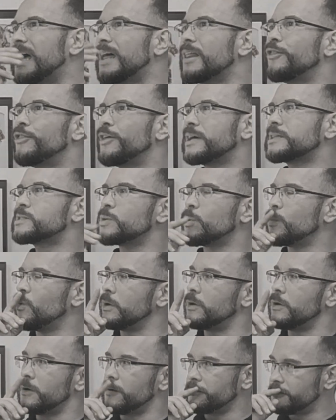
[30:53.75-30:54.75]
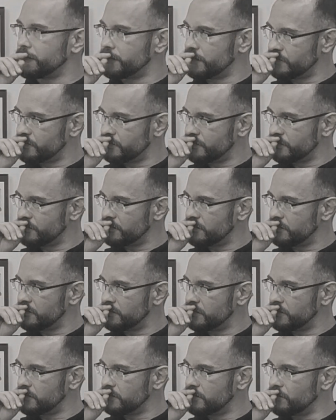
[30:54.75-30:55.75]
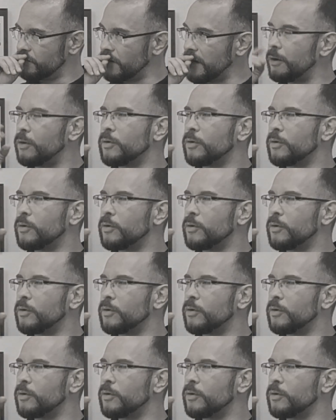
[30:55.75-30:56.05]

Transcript: that's a one-off, right?